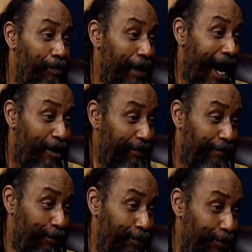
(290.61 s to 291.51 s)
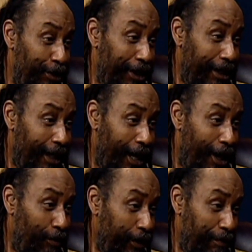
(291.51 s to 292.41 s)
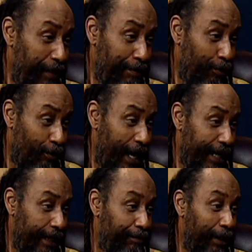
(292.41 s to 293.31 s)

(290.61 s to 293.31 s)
powerful when the people read it.